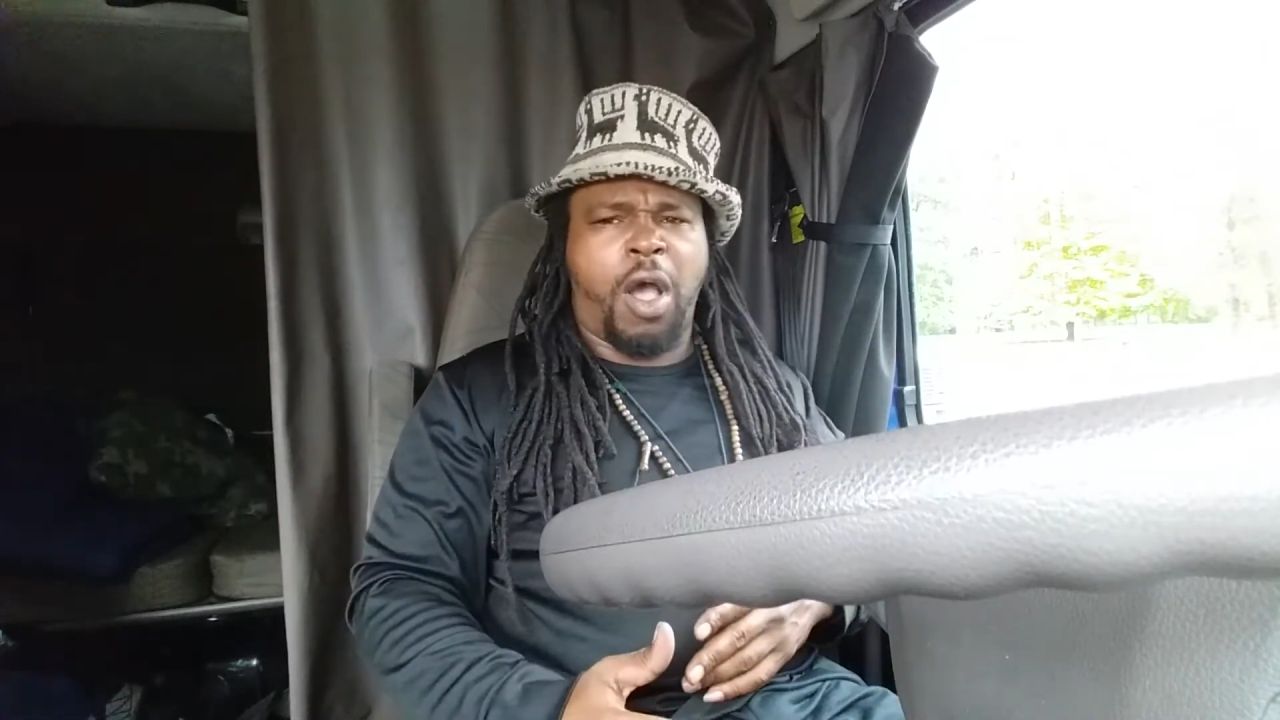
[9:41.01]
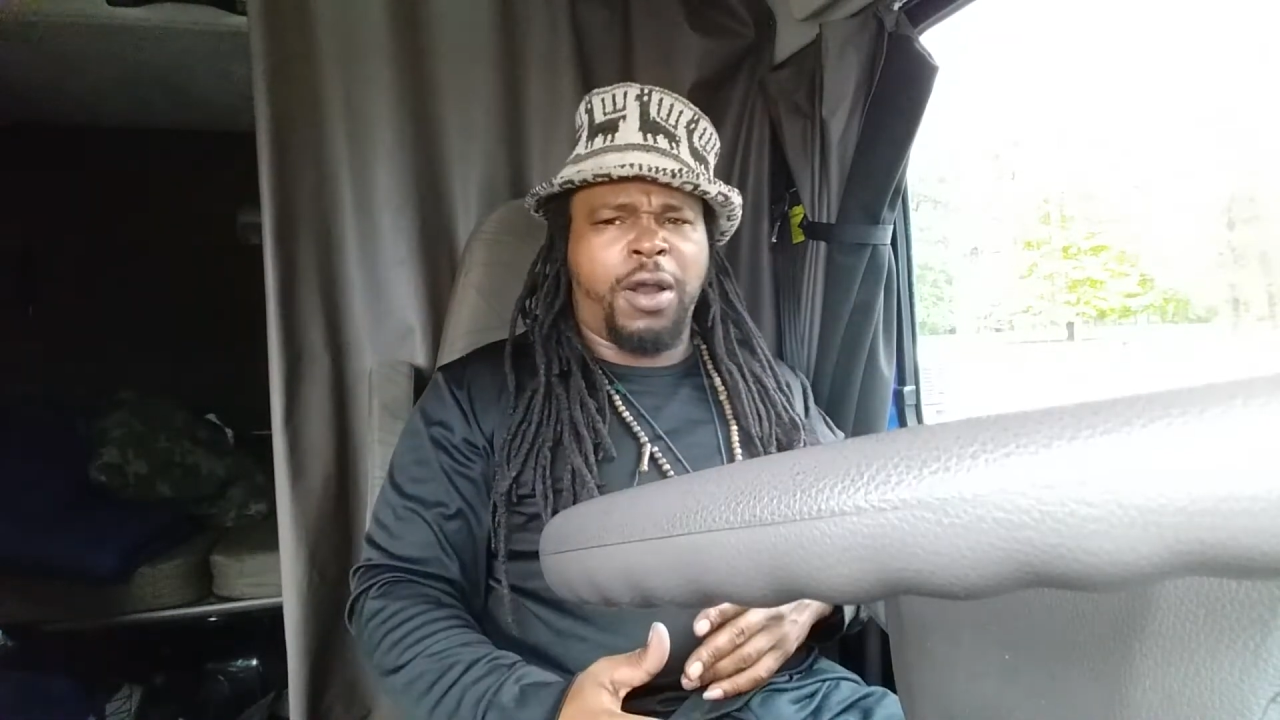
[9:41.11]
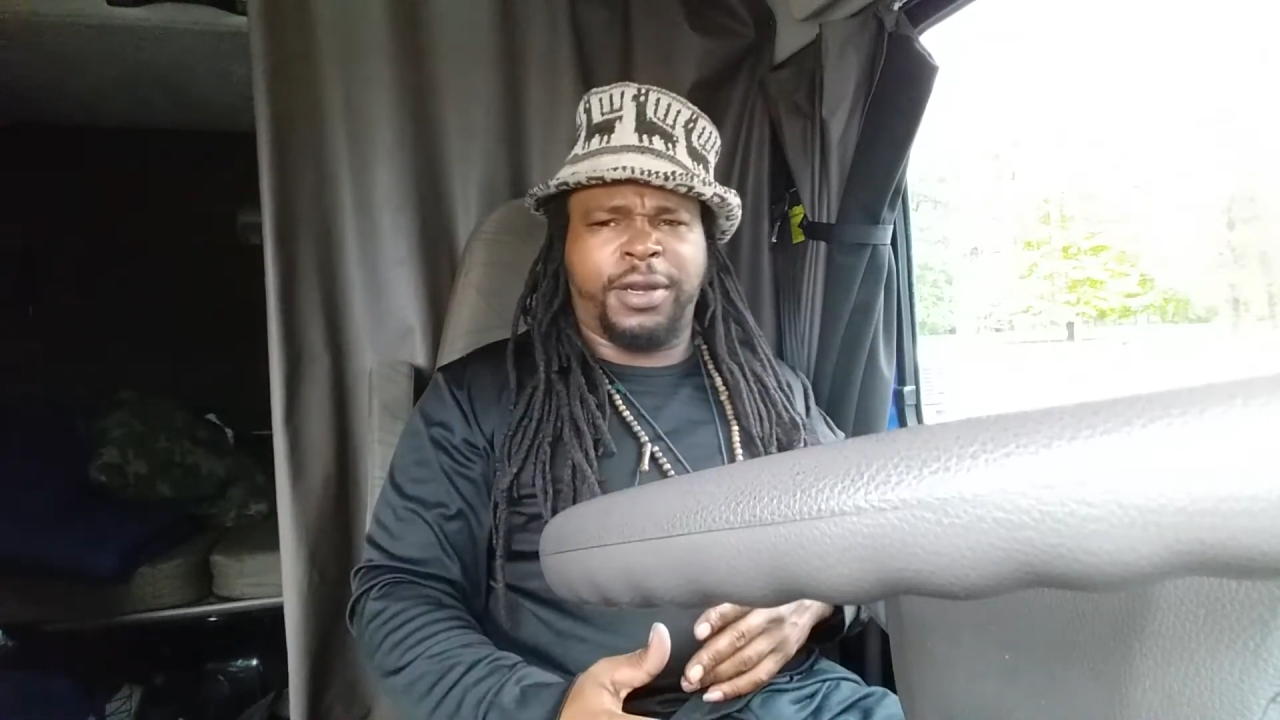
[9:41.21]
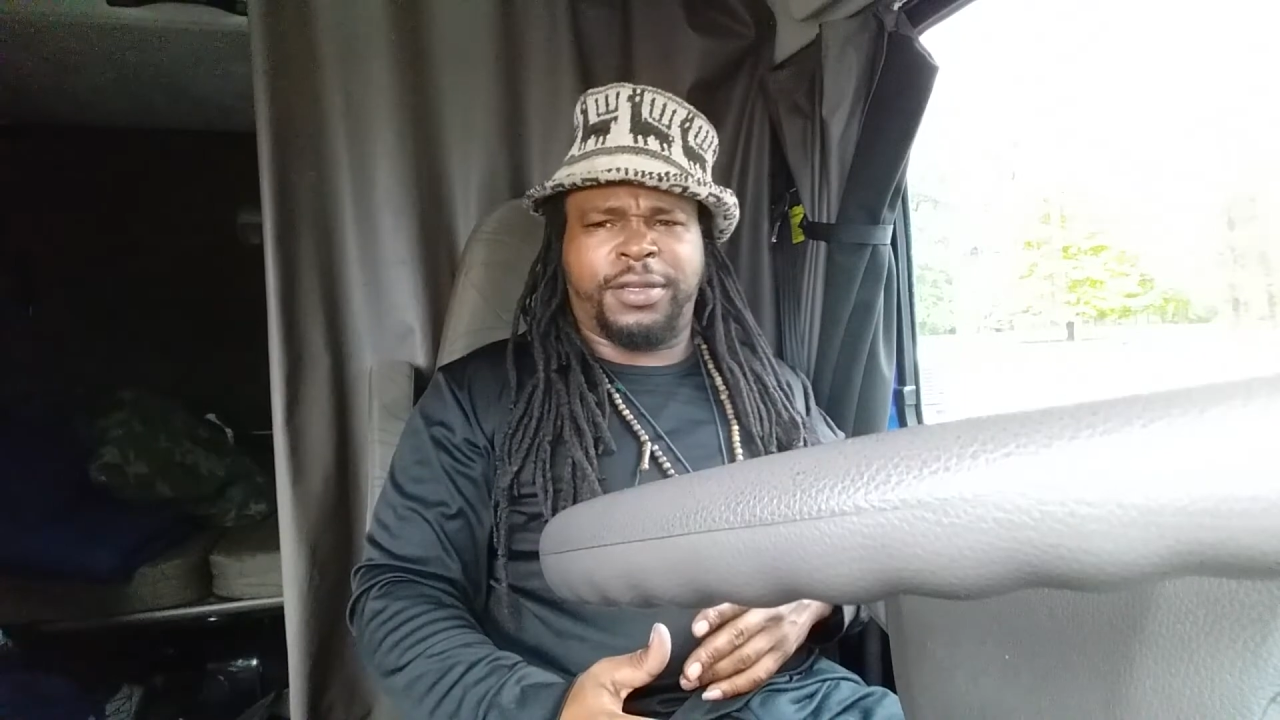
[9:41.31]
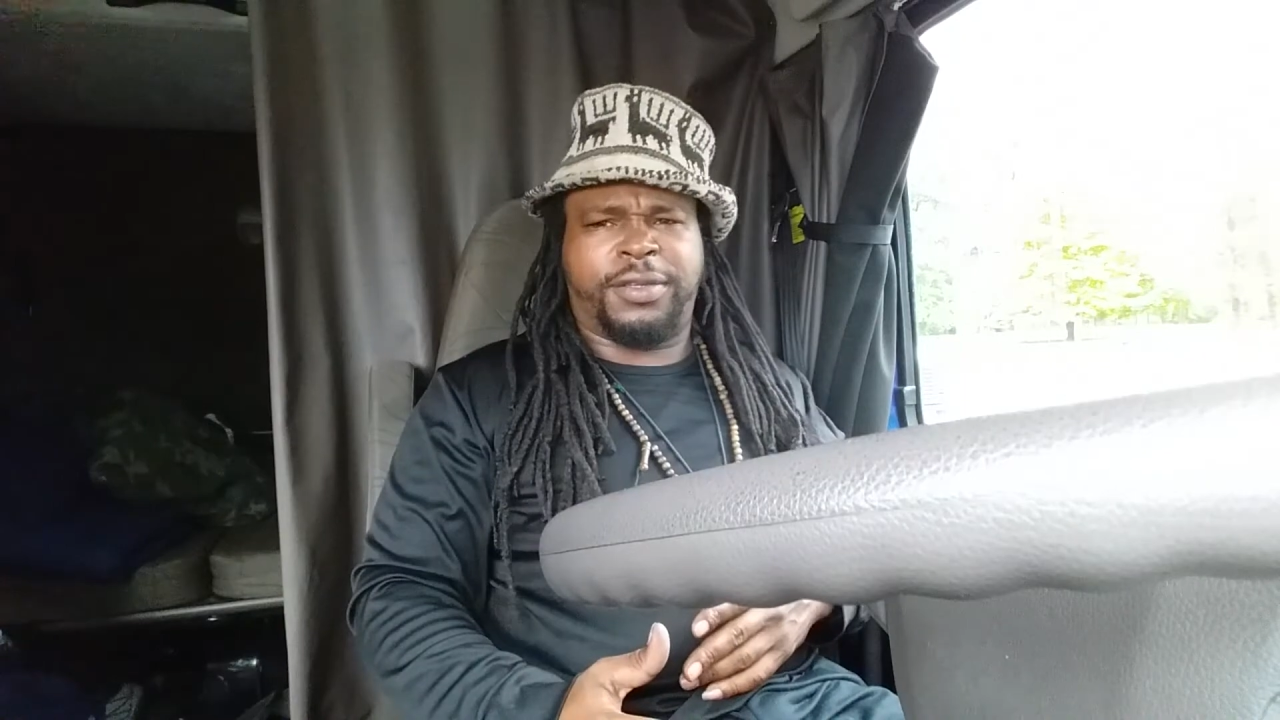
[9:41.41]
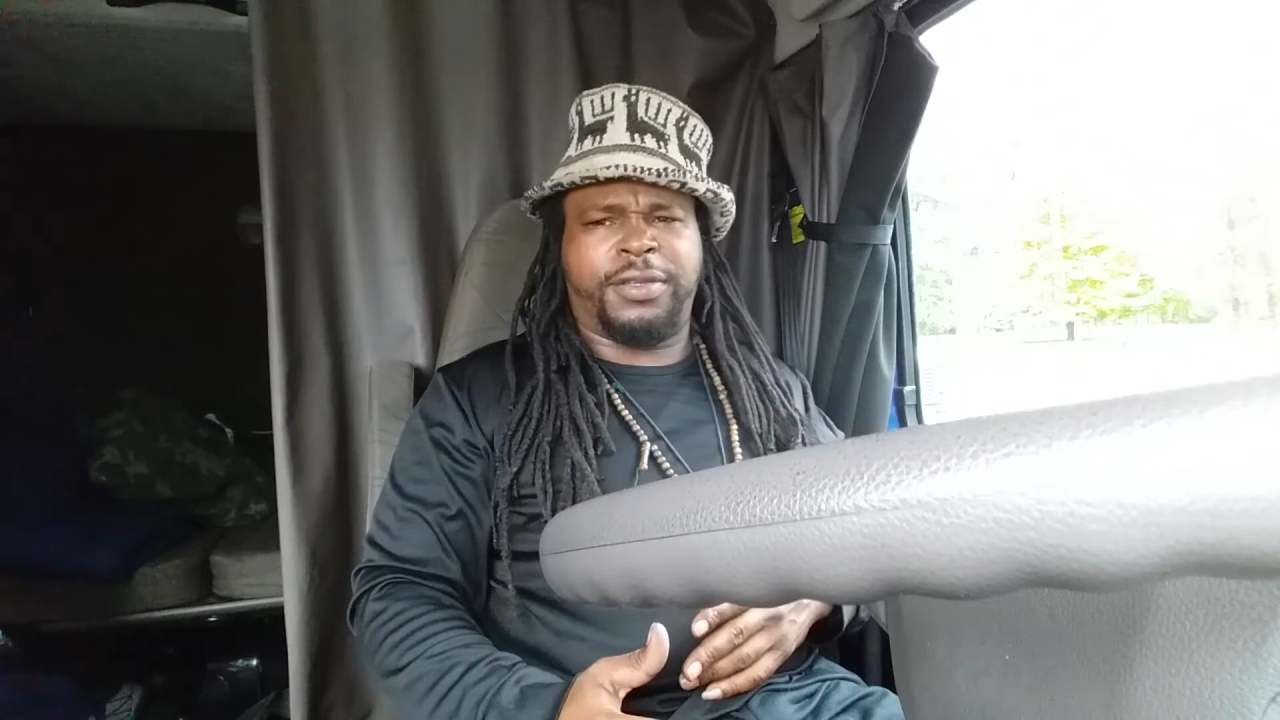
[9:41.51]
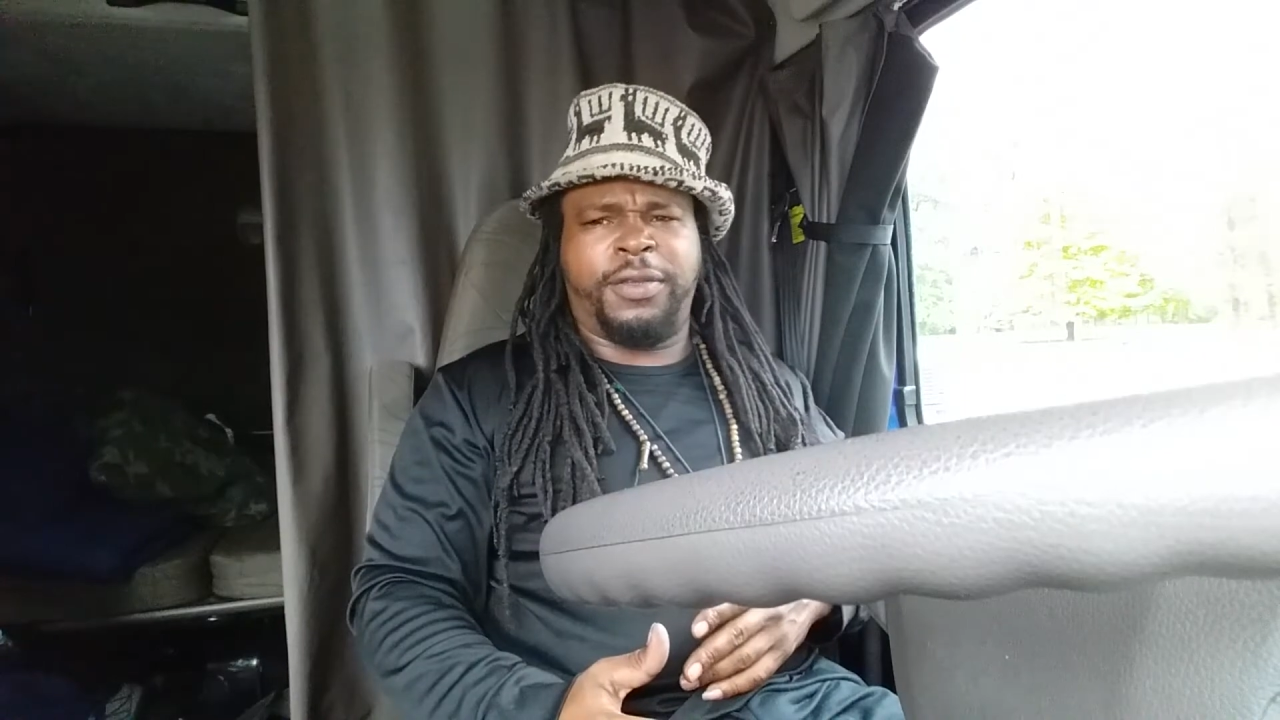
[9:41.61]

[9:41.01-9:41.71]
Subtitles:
artists,